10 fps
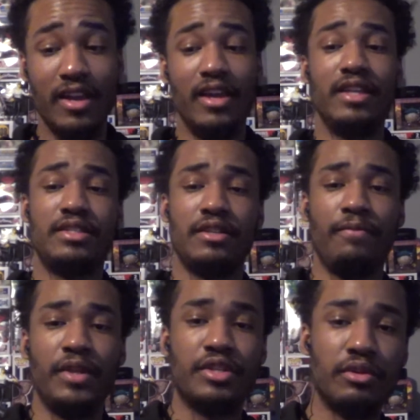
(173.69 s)
It's
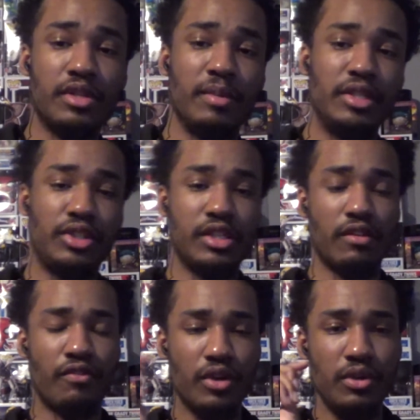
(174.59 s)
so simple. It's
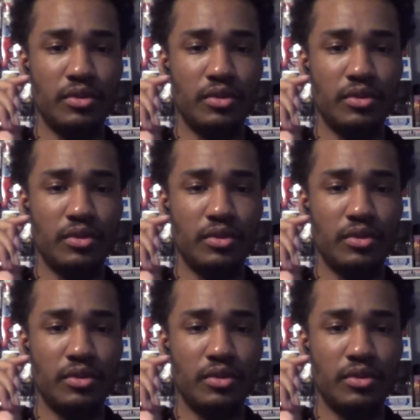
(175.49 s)
just for you